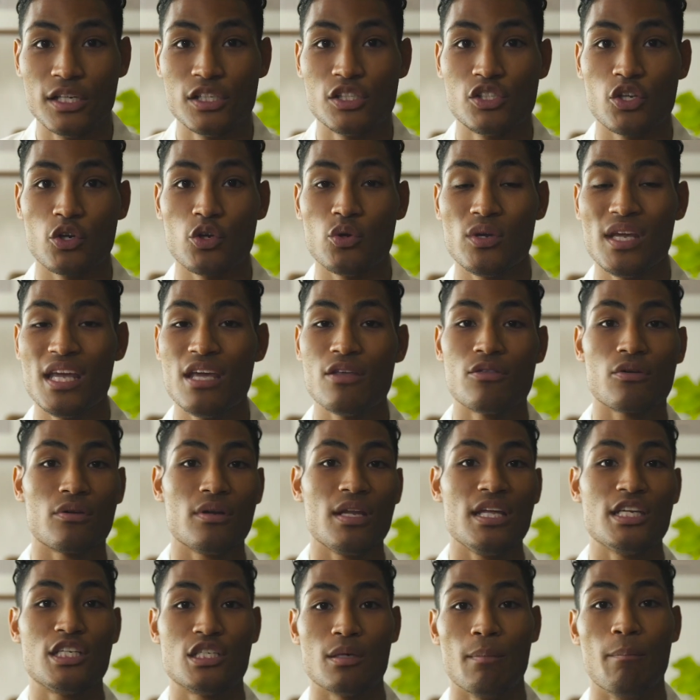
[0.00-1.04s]
So you either
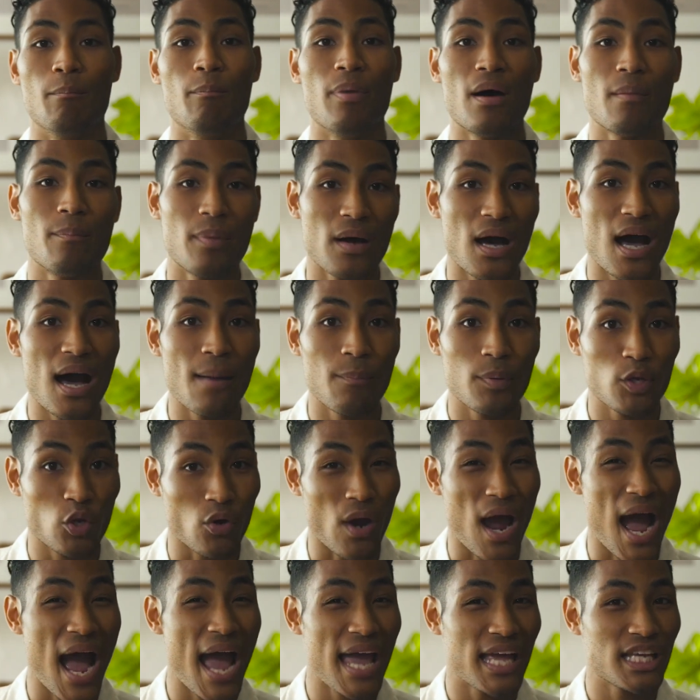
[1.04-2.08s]
need to bump up
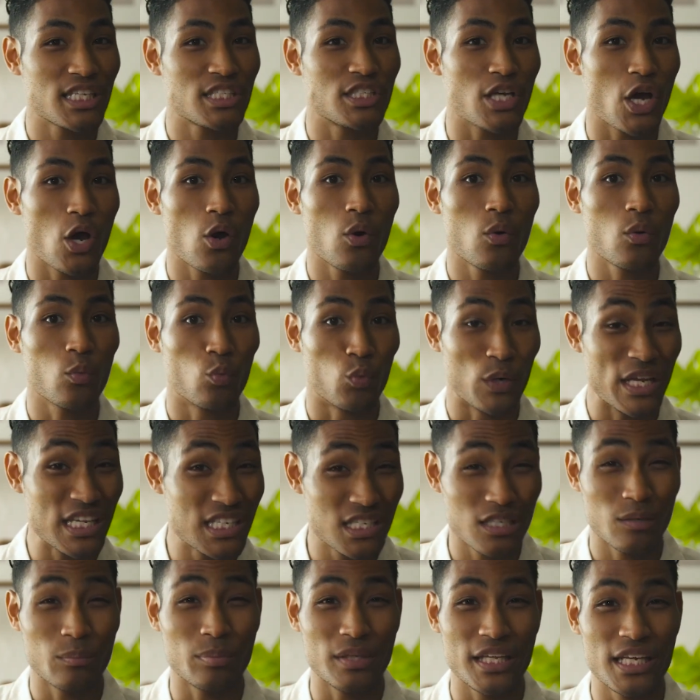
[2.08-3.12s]
your ISO
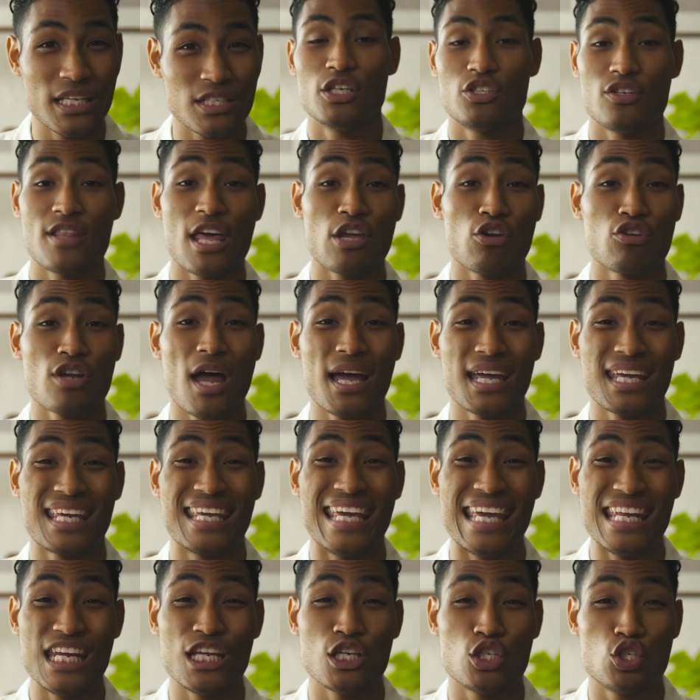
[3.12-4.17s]
reasonably so that you're not
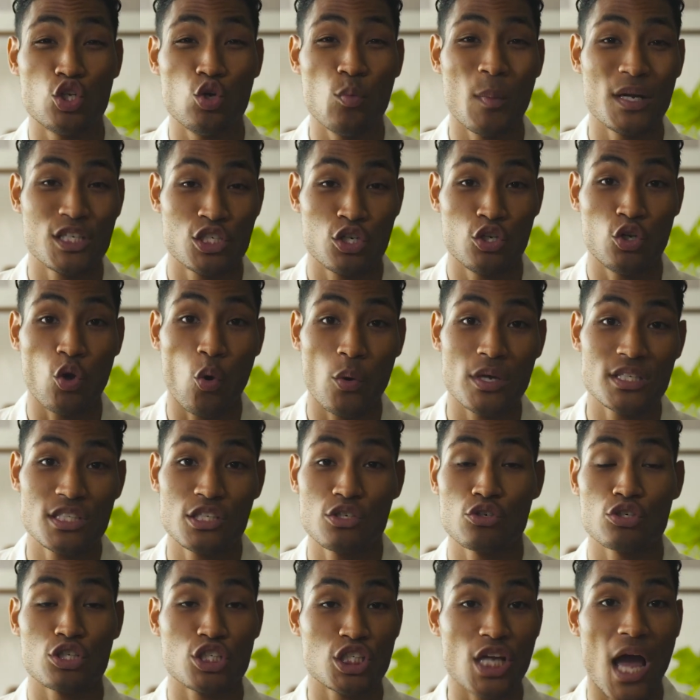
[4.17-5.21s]
getting too much noise
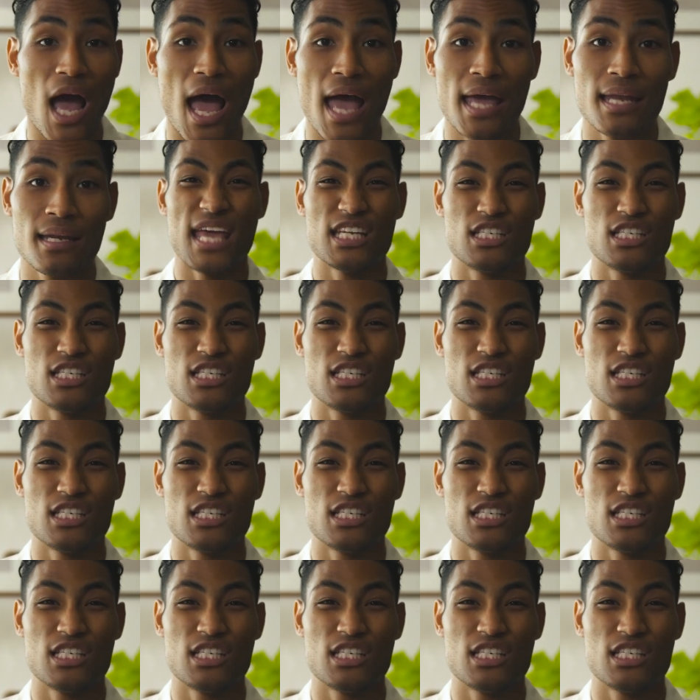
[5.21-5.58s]
in your shot,